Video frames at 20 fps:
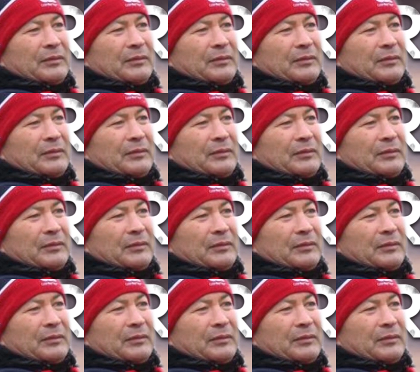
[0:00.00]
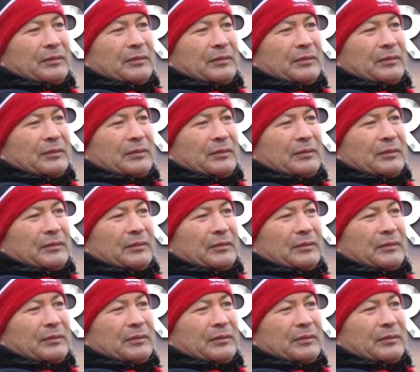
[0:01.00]

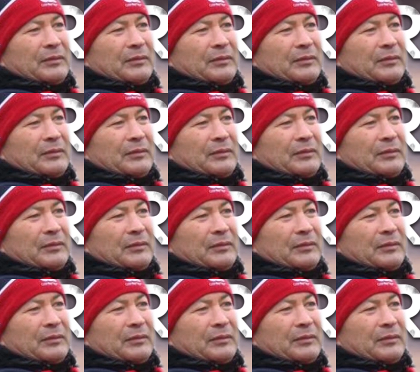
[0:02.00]
The person shown says nothing.